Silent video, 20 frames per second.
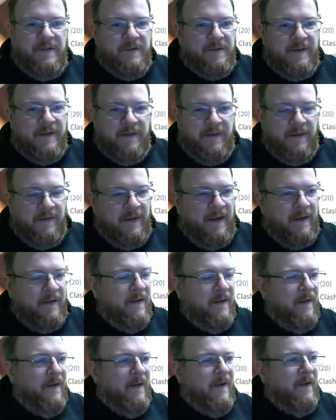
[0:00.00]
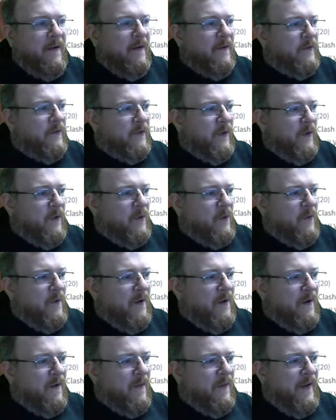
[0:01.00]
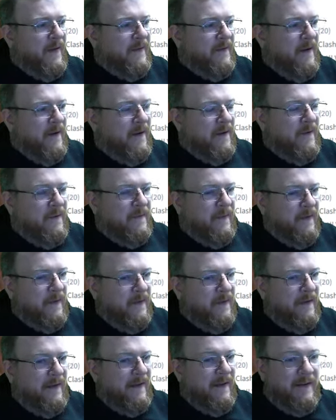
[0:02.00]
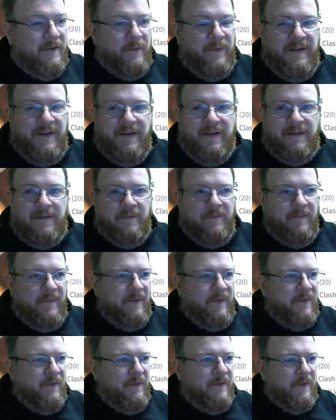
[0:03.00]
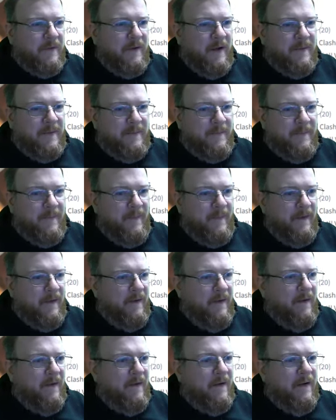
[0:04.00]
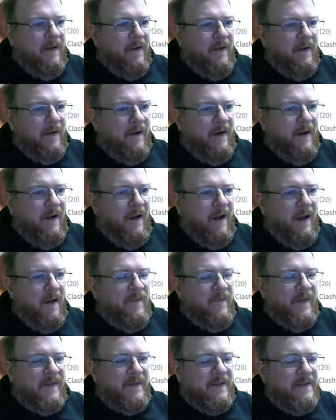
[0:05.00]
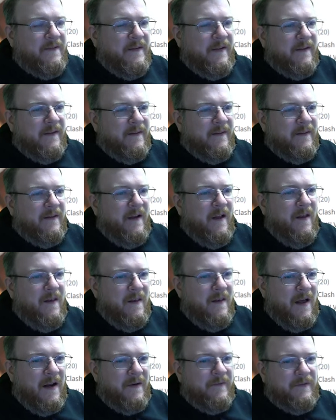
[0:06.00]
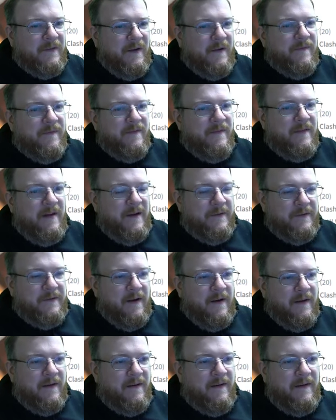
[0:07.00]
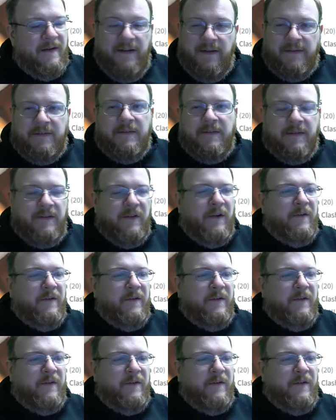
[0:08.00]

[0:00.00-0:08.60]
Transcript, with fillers: or anything like that. So uh, that's kind of uh, it is what it is. Tucson the hobby. Uh, if it sounds like a lot of stuff out of stock, it is. It's a